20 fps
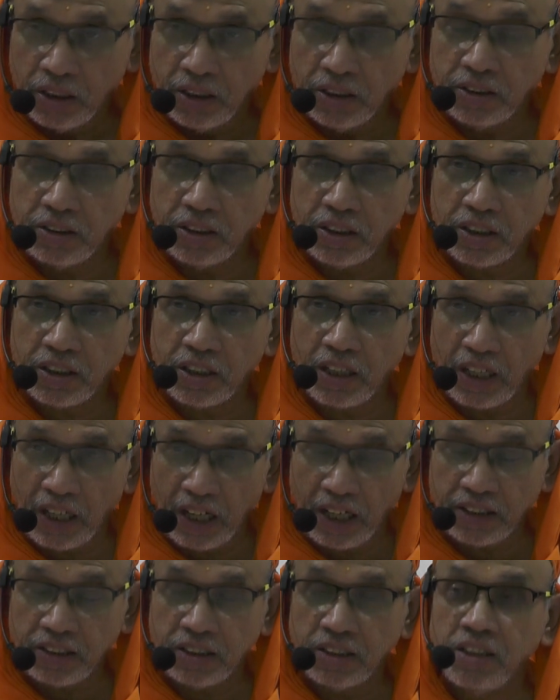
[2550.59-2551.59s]
Is it
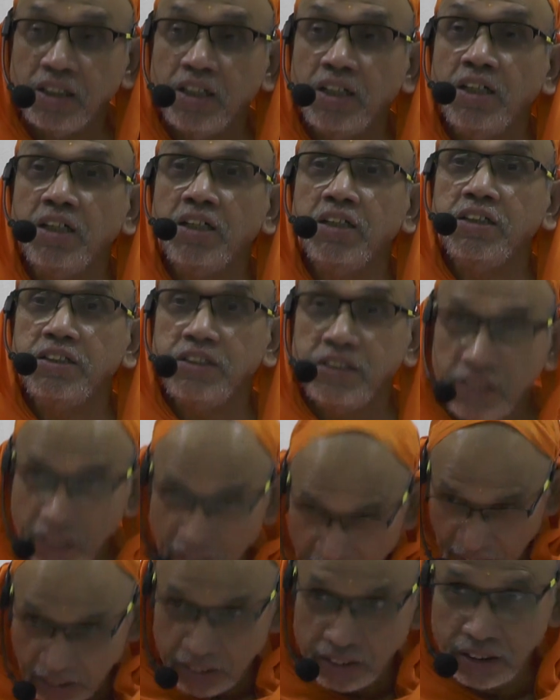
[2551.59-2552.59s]
correct?
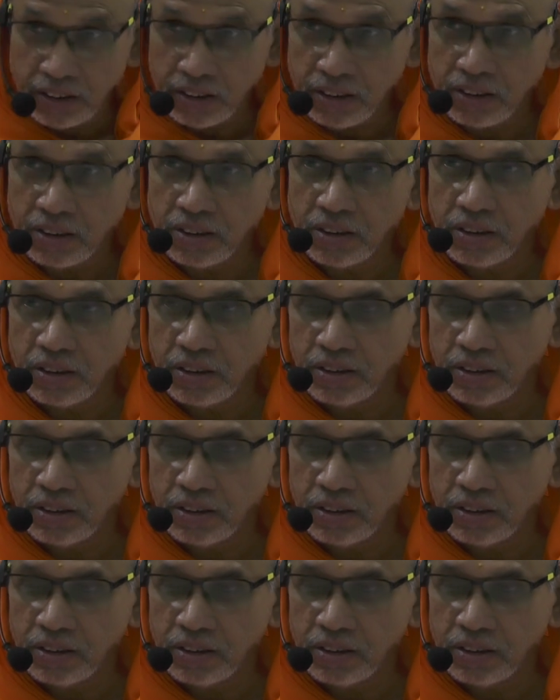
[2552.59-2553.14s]
Yes.